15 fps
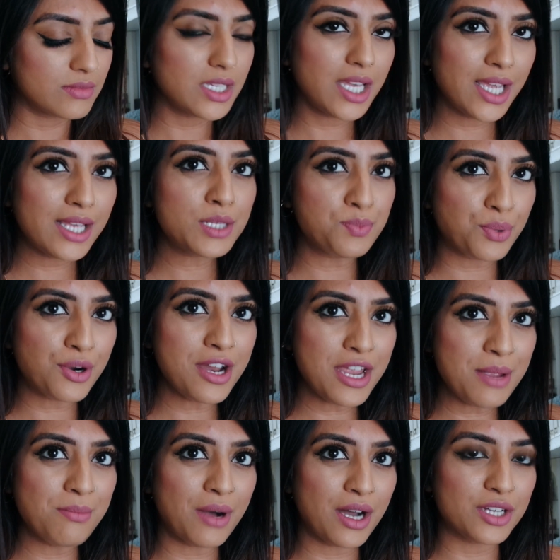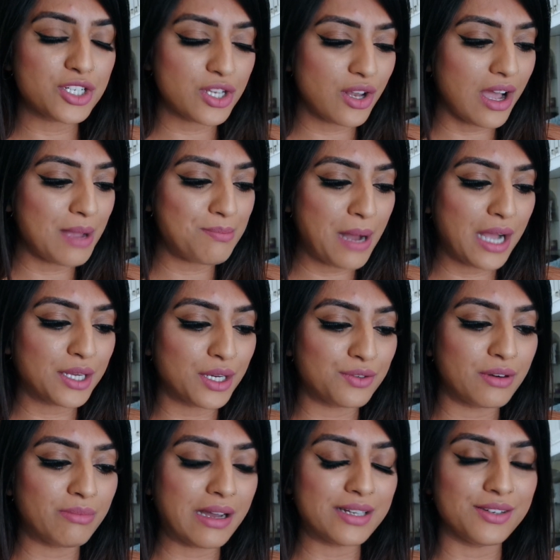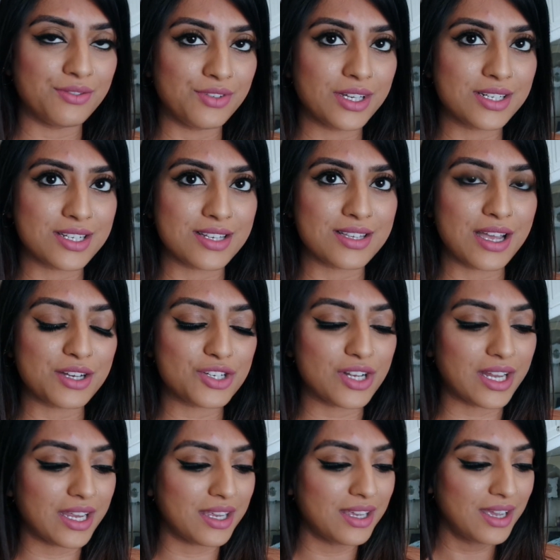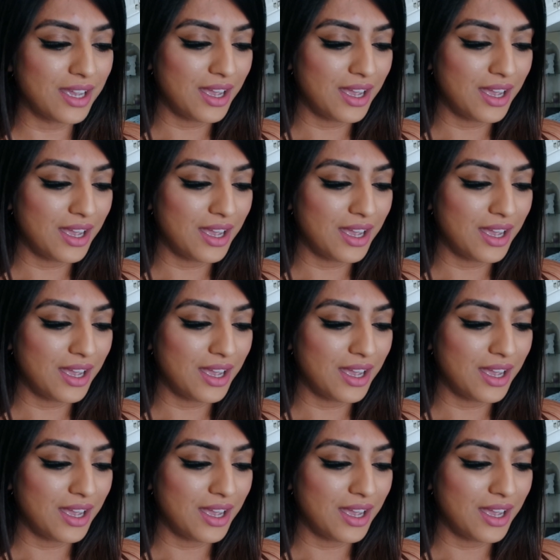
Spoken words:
It is pretty much like Paco, Rabanne, Invictus actually.